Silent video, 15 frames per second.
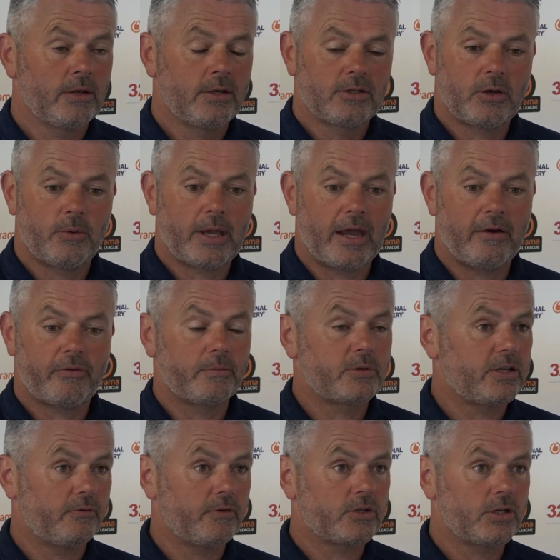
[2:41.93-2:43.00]
So he came from
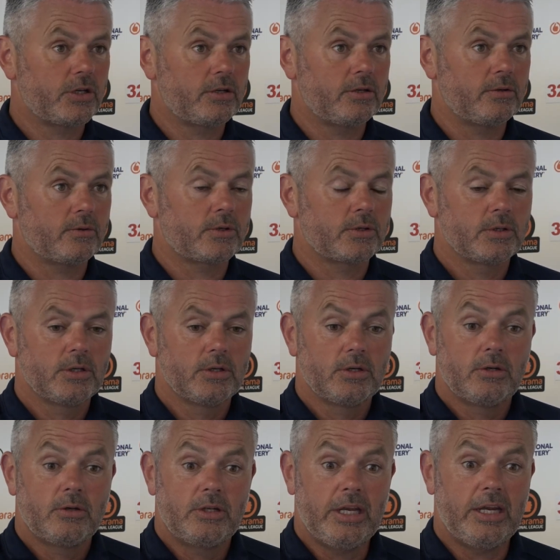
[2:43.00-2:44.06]
Tiverton and
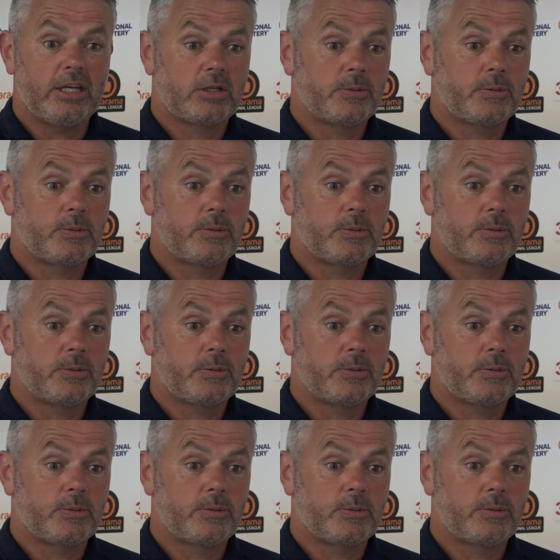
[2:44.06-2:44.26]
needed